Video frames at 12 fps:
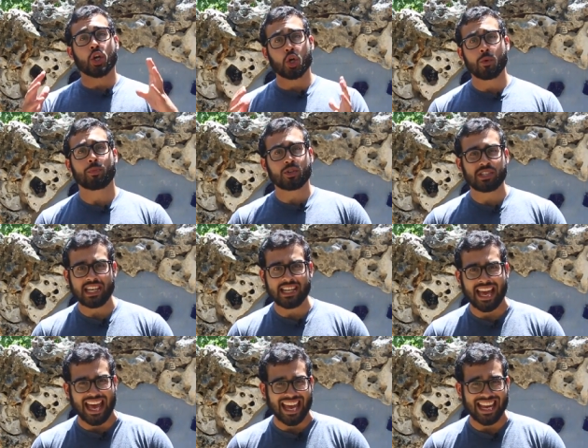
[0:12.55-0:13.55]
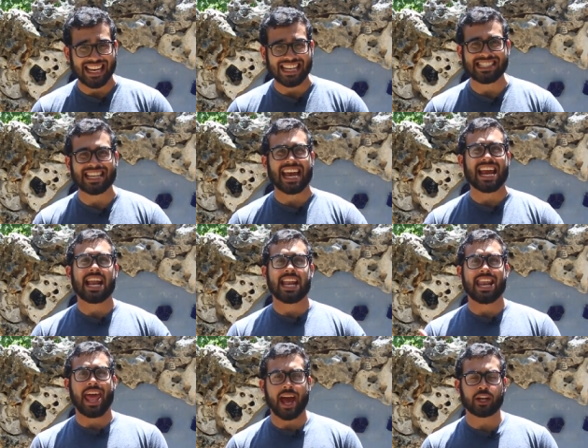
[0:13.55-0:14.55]
Huperzine A is a
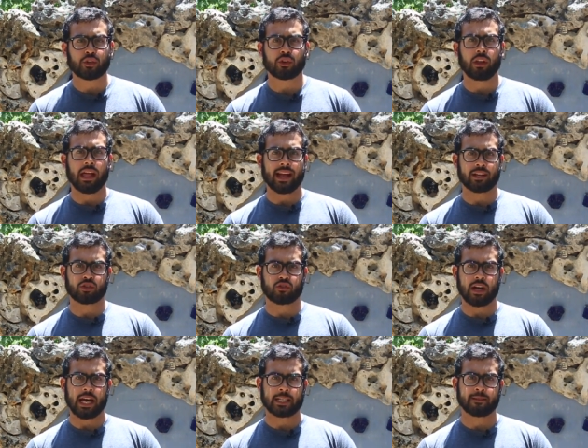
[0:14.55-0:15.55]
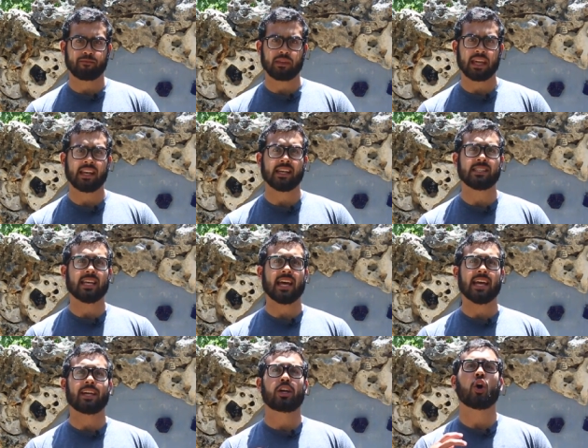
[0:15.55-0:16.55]
natural extract and it's
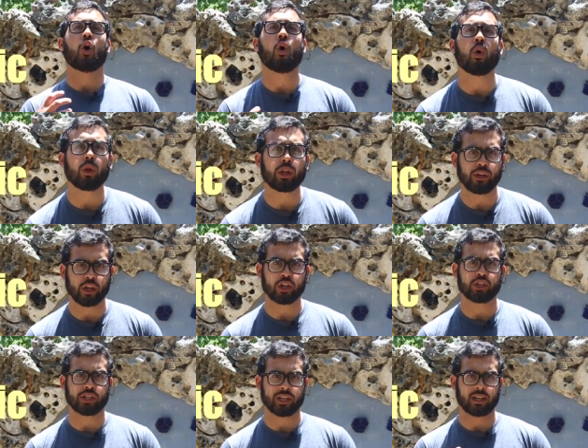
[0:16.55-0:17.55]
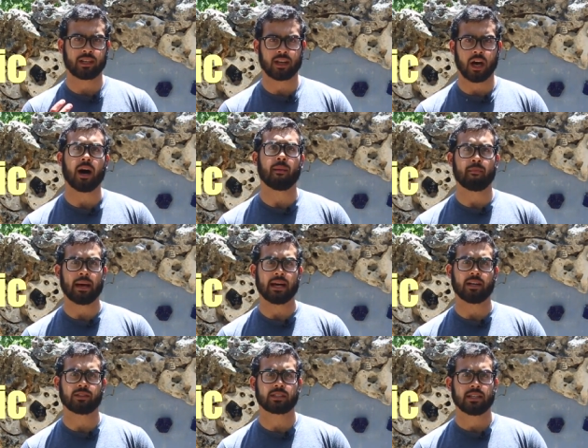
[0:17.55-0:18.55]
a cholinergic
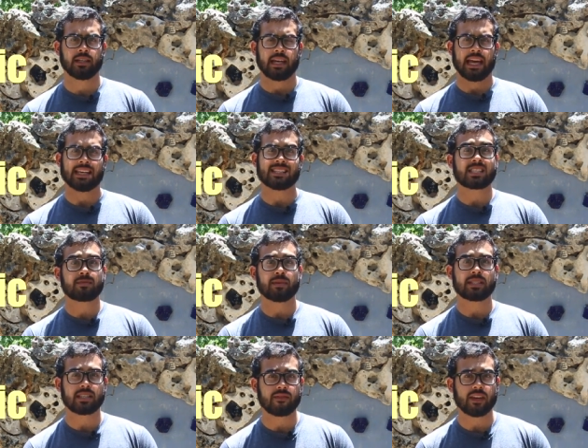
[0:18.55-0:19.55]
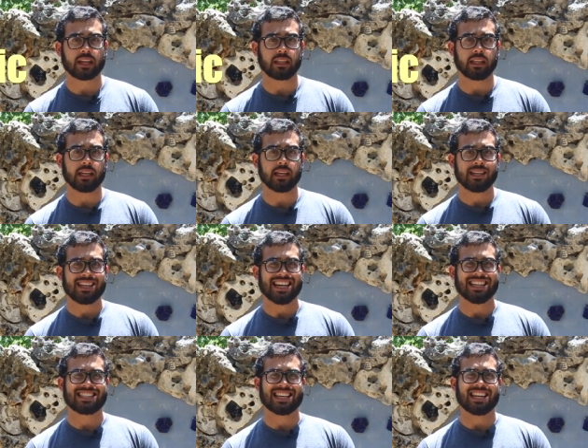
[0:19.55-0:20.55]
compound, and specifically
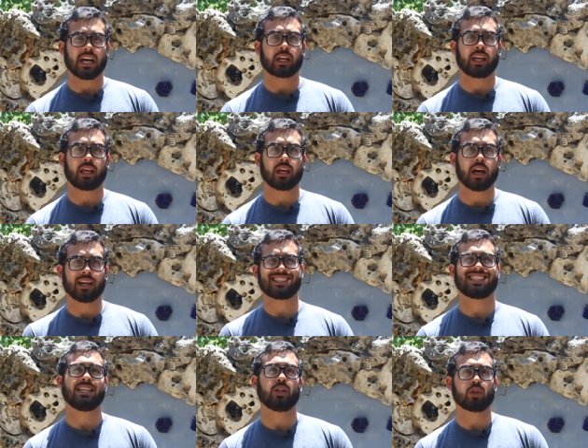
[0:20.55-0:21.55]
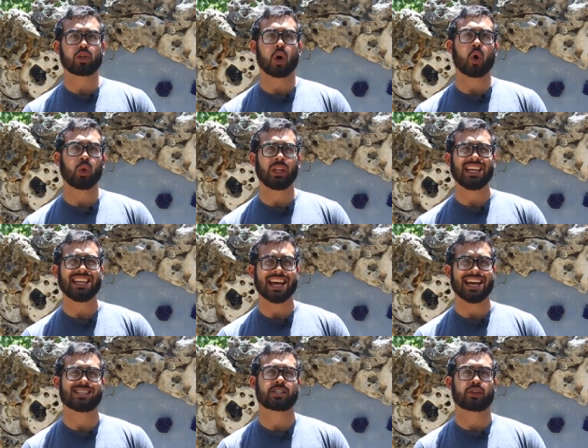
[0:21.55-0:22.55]
it's an acetylcholine
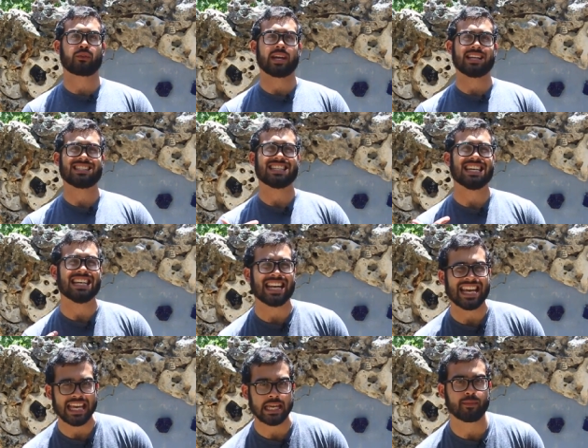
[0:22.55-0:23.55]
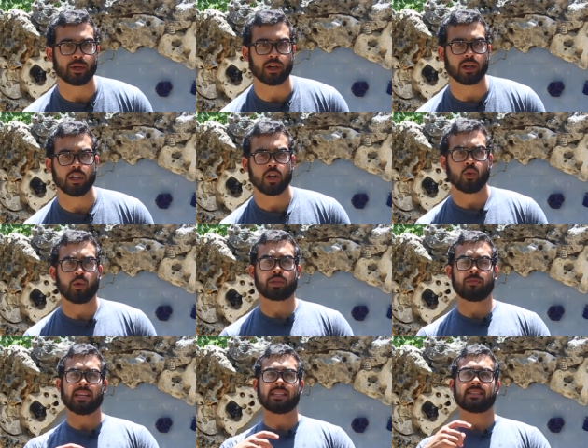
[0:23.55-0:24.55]
esterase inhibitor,
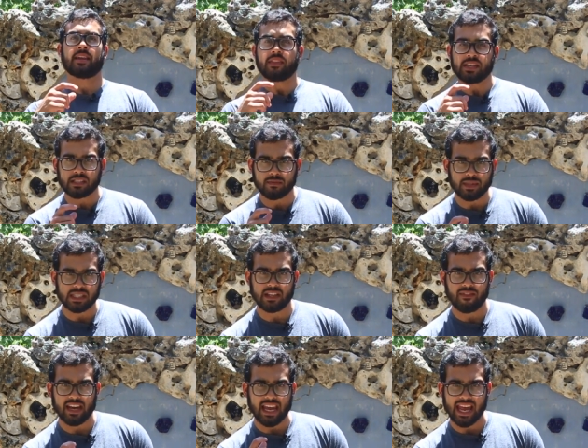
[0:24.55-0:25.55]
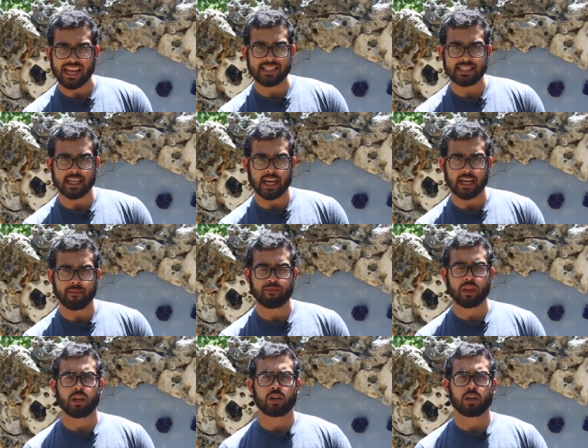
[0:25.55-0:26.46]
which means that this specific enzyme